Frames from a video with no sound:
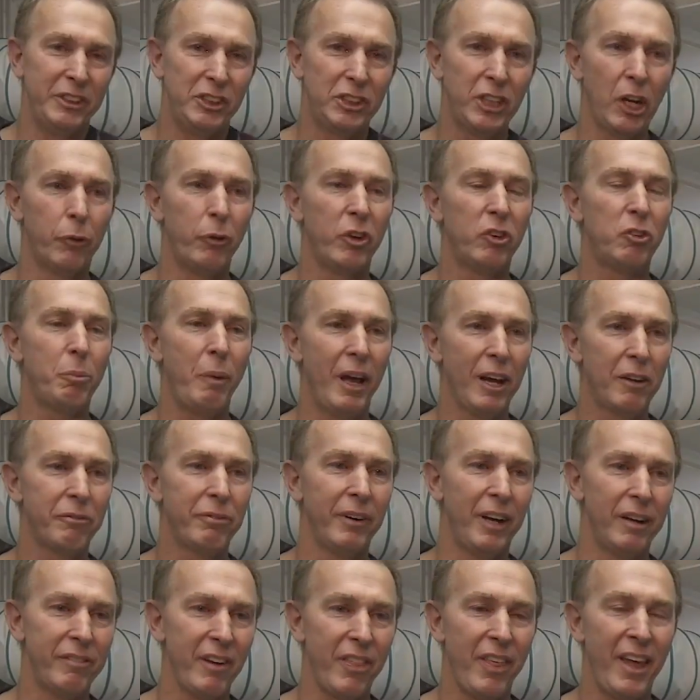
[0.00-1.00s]
show respect
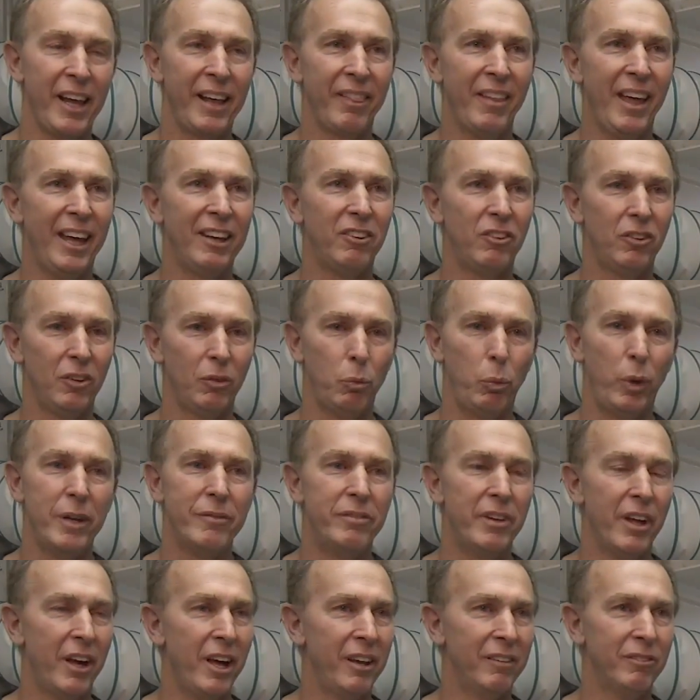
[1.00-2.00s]
for everything that we've
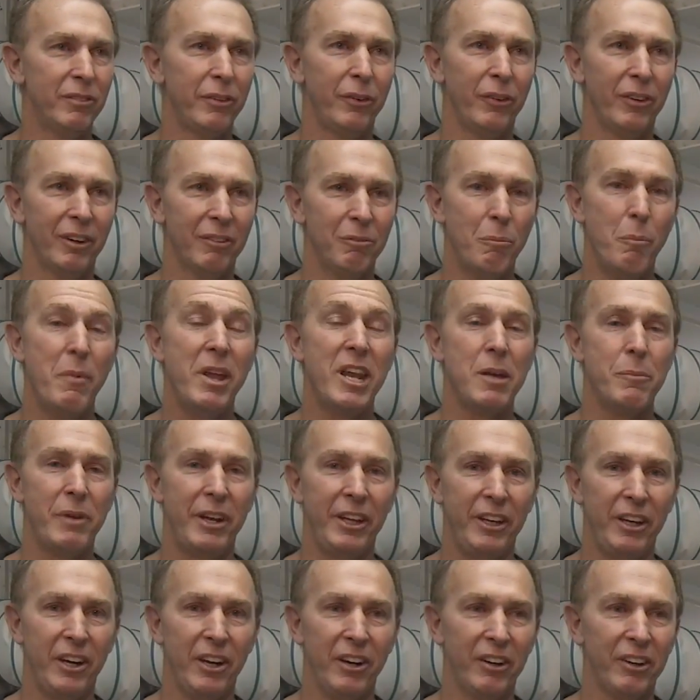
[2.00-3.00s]
done for many,
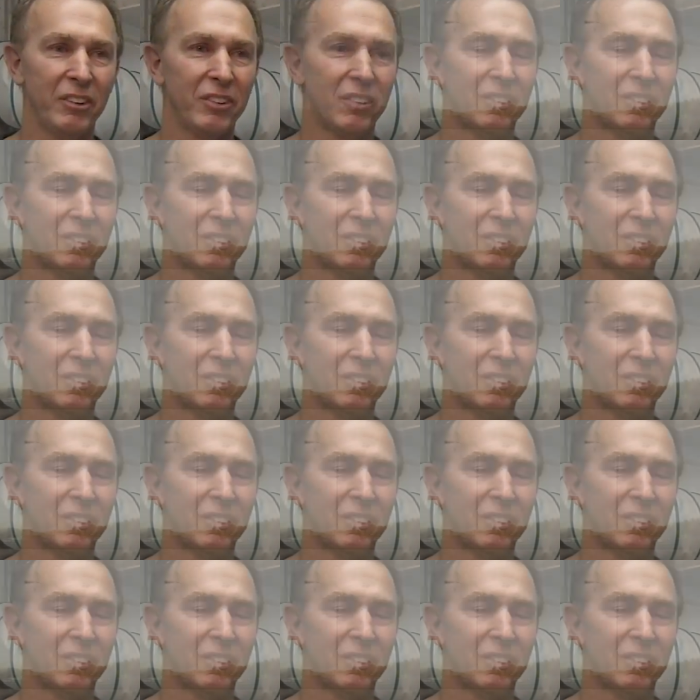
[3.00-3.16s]
many years.